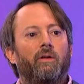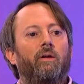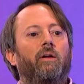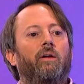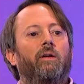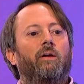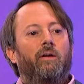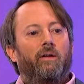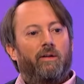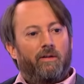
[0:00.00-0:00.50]

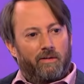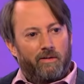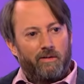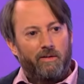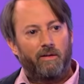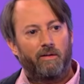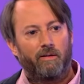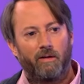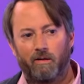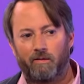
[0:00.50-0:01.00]

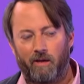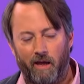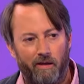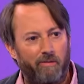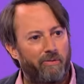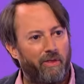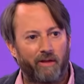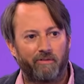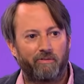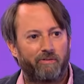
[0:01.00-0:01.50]
Okay,
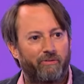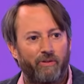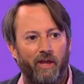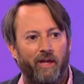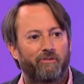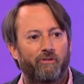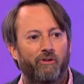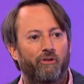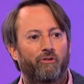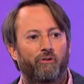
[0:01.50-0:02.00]

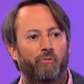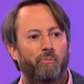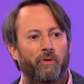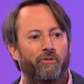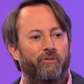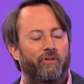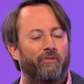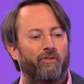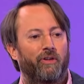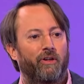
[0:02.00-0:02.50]
that's as
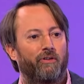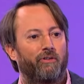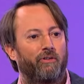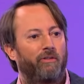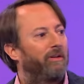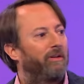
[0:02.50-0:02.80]
specific as you